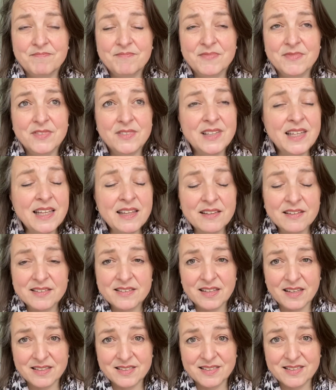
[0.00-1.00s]
Neither
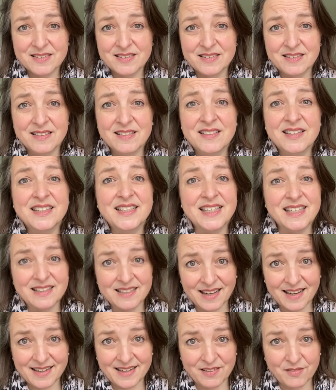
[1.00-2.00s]
does the
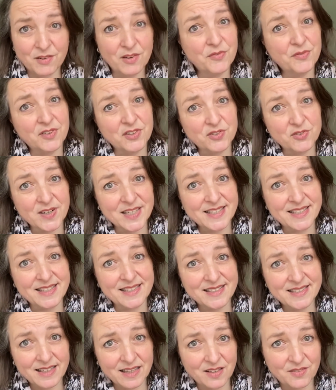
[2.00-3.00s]
design of the dress
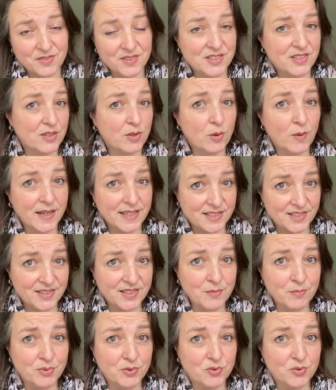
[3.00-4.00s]
itself. It's quite a
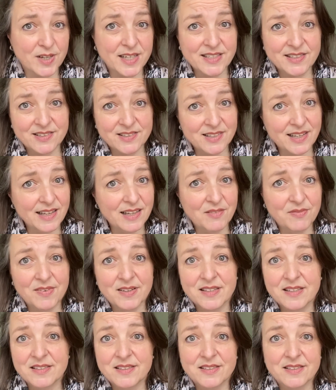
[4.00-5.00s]
simple dress,
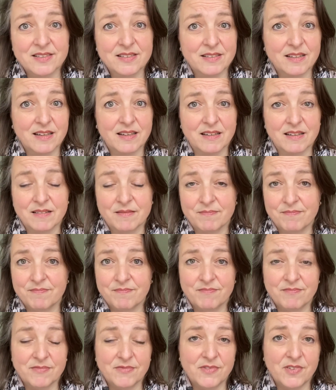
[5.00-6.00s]
sleeveless,
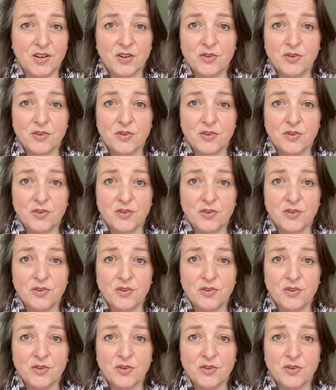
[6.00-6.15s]
no